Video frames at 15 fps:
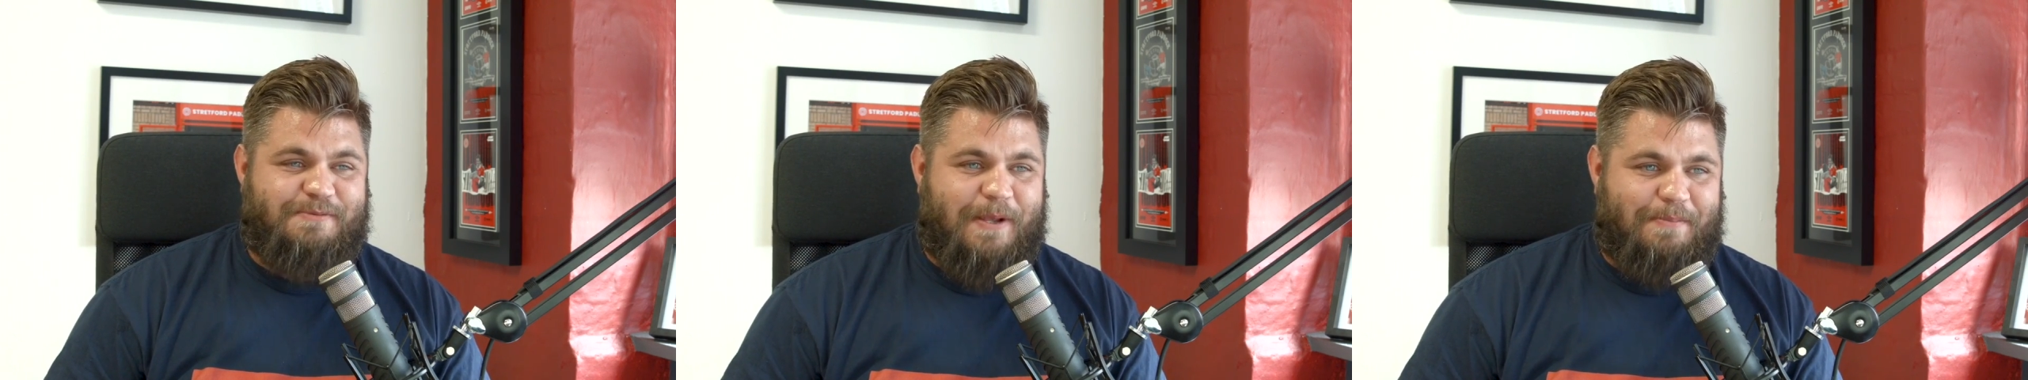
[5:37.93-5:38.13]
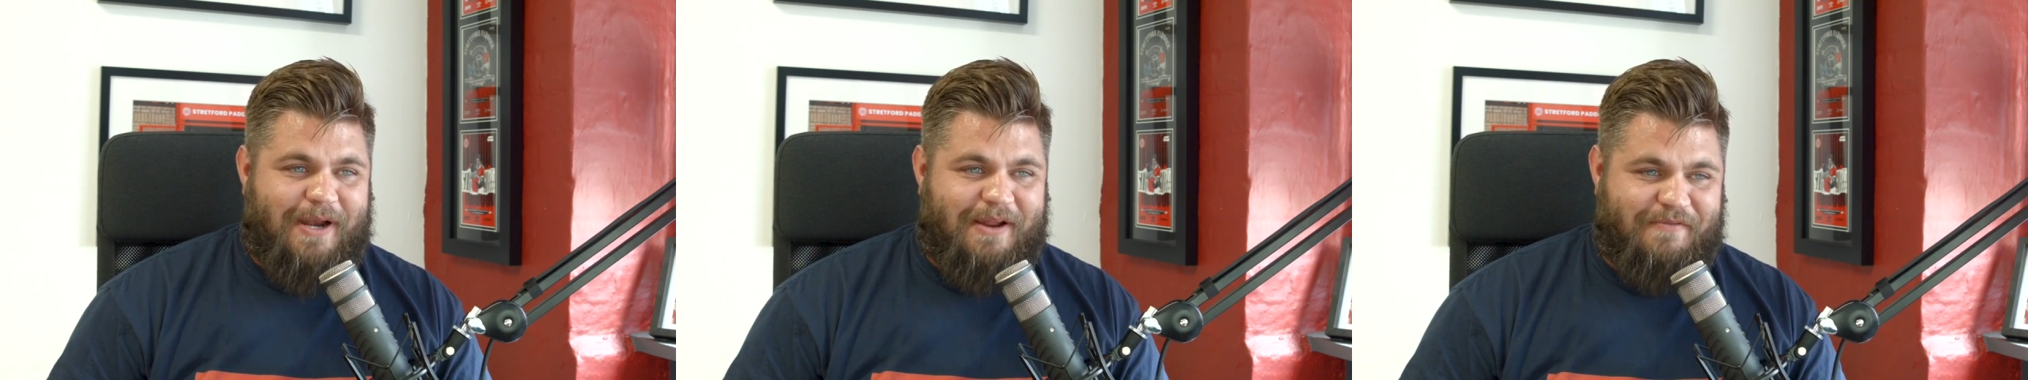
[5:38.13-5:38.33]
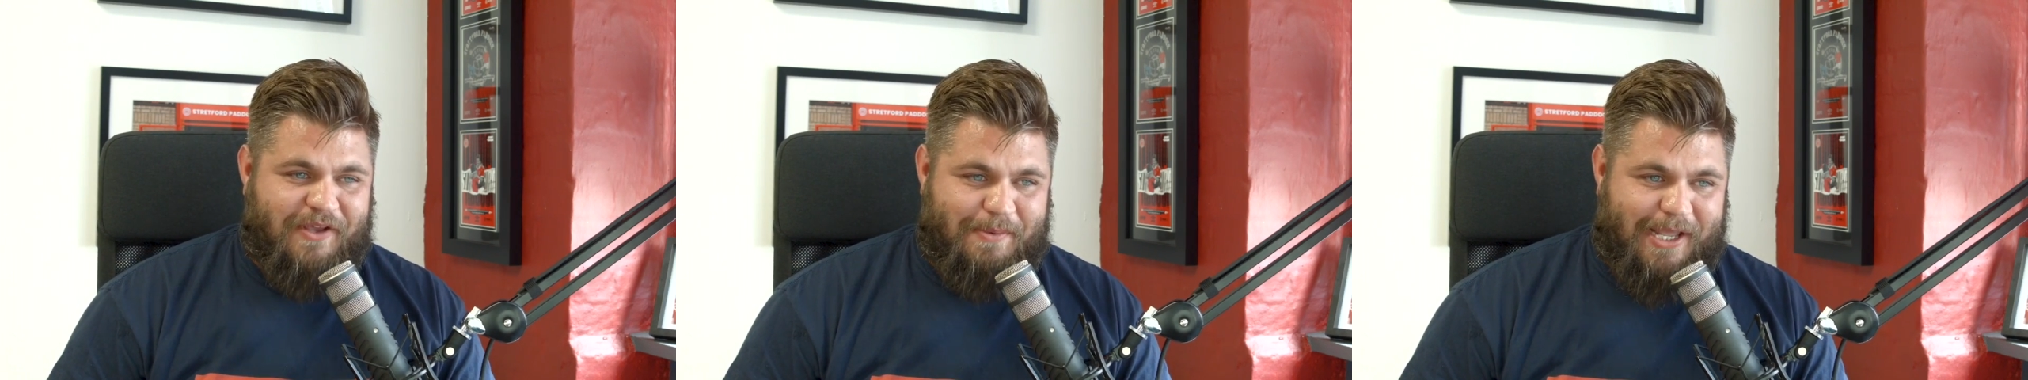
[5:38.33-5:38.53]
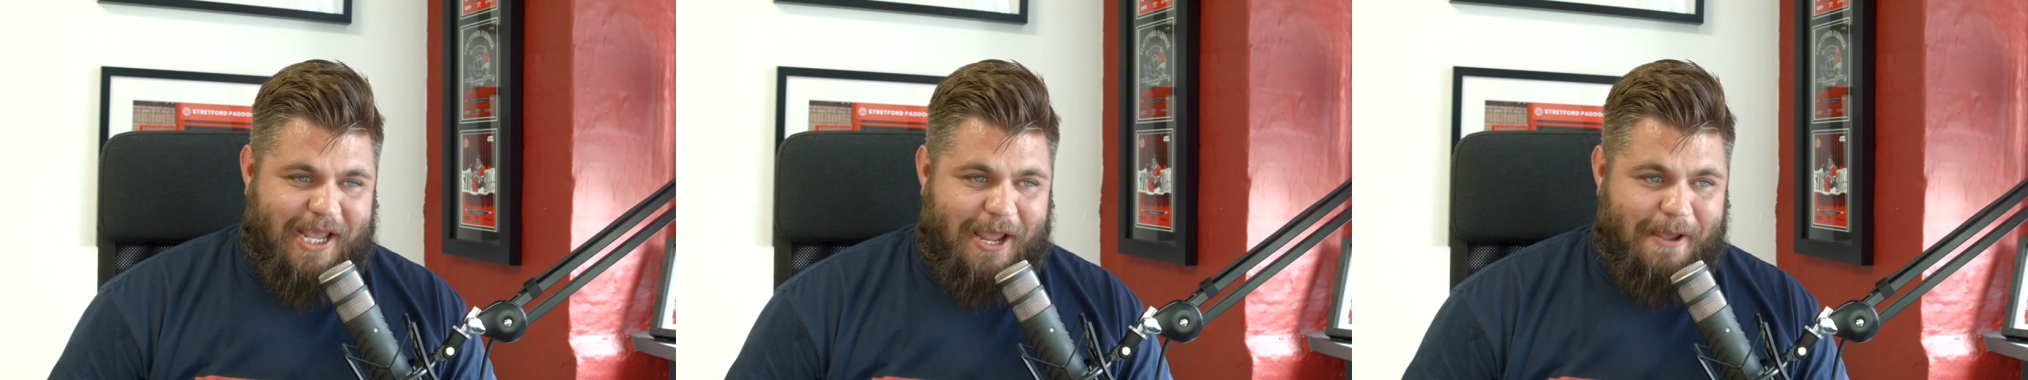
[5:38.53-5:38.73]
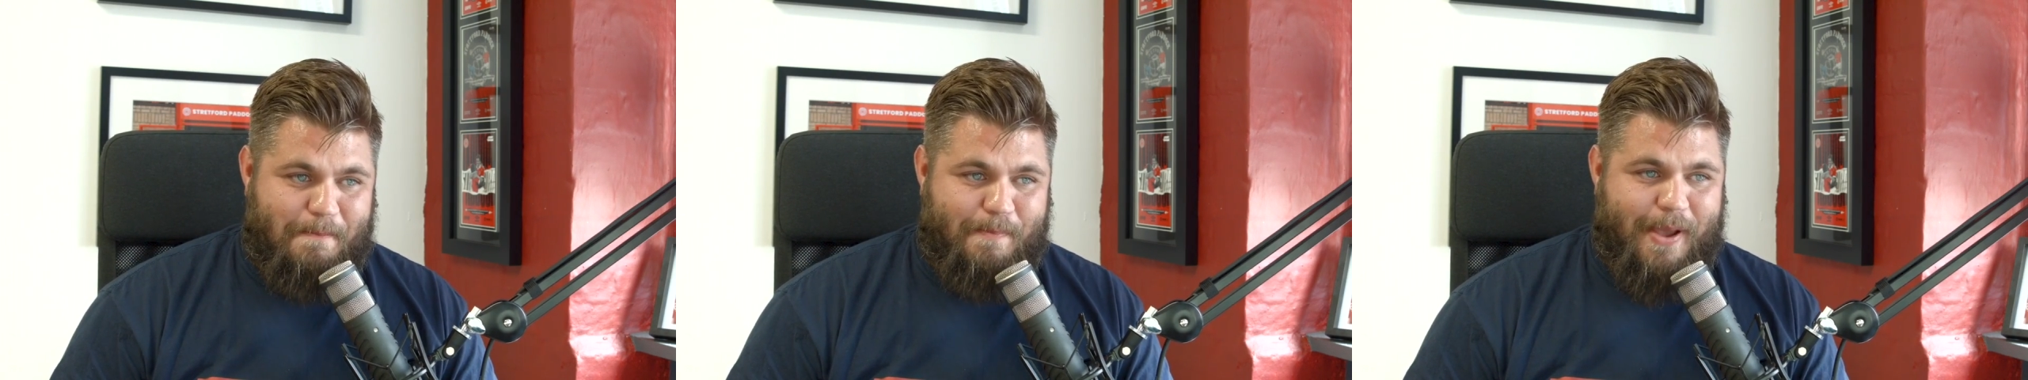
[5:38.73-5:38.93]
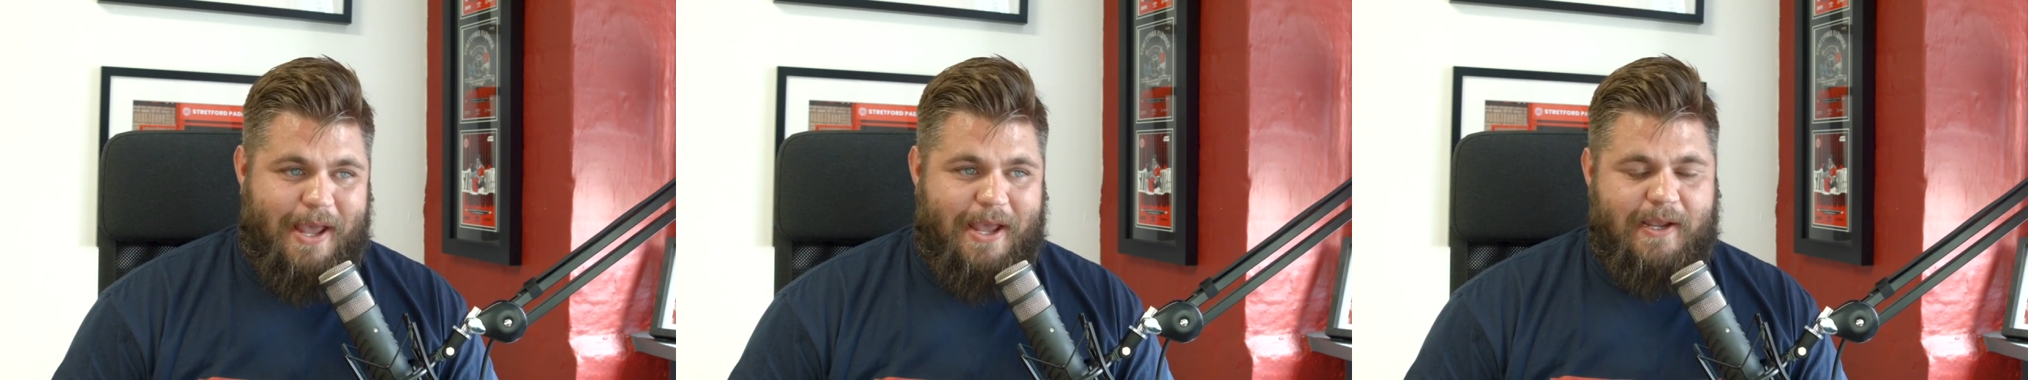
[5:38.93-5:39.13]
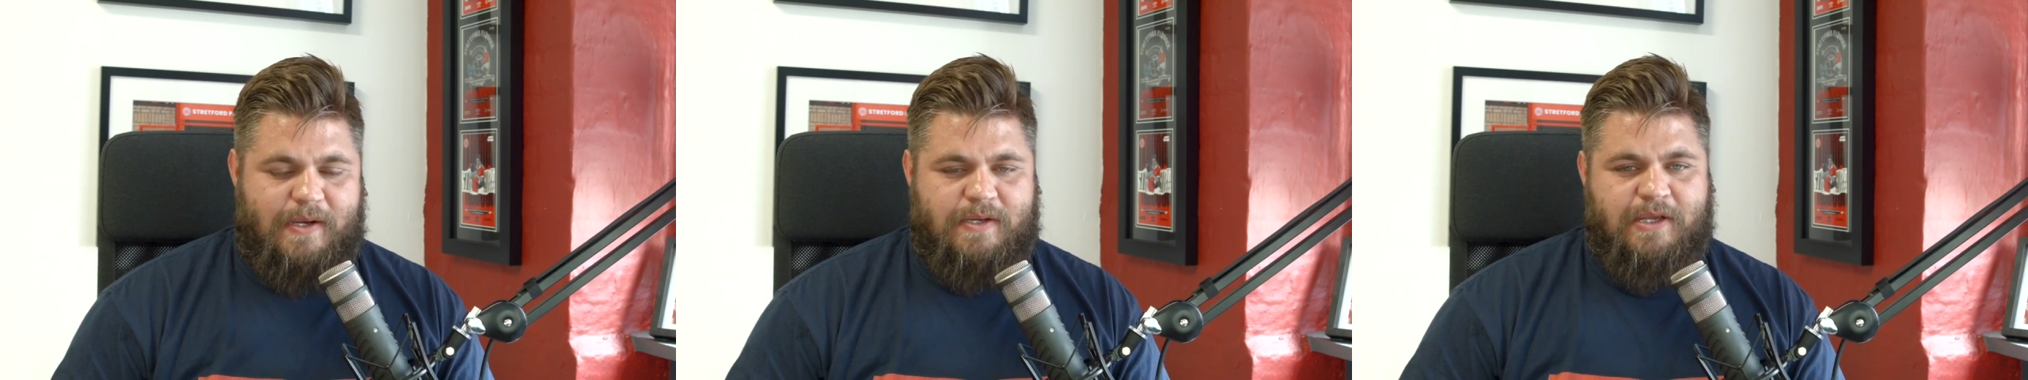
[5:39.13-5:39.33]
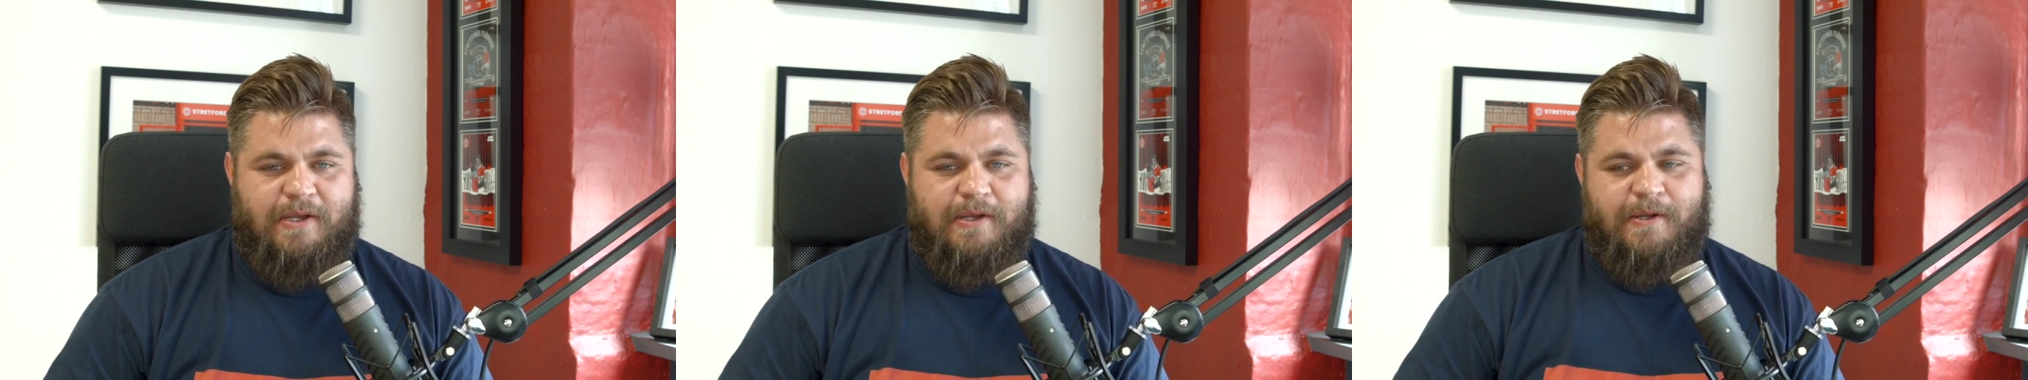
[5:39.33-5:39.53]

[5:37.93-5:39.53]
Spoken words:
People haven't been getting paid.